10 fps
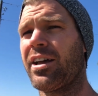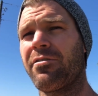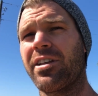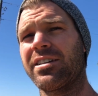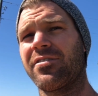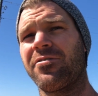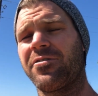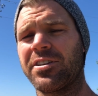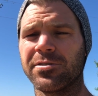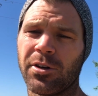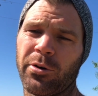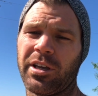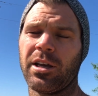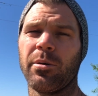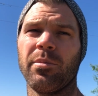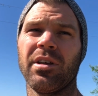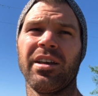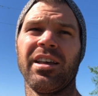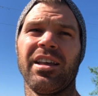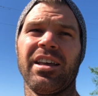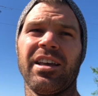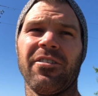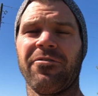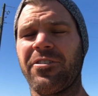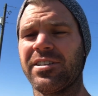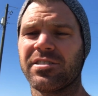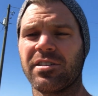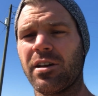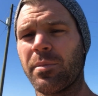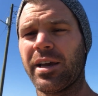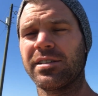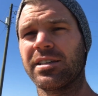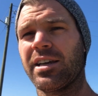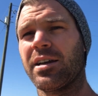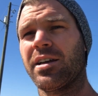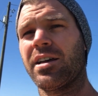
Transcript: Everything feels OEM. It fits amazing.